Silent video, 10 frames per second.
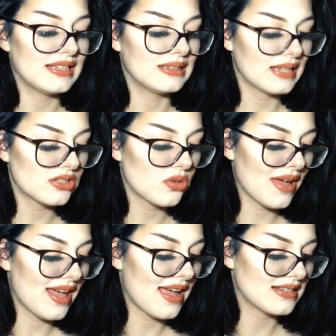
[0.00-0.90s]
let's go
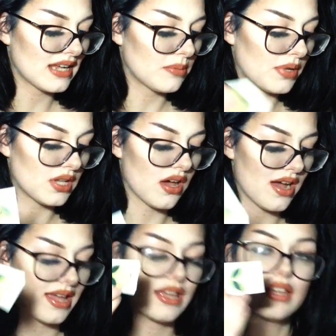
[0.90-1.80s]
ahead and
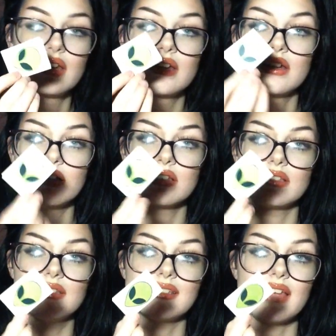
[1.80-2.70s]
apply
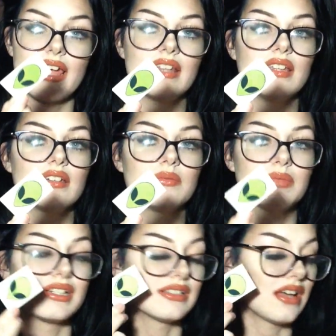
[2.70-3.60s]
this alien
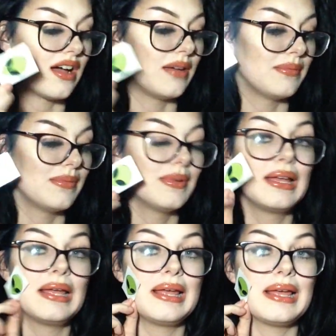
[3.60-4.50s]
because I'm
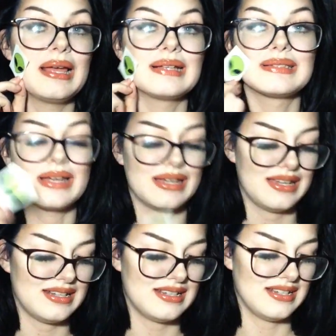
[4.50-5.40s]

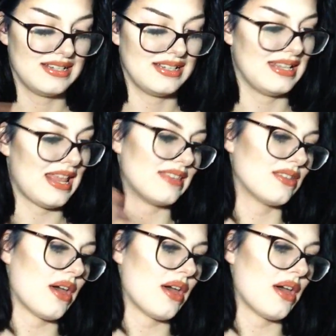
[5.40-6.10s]
excited. Let's go.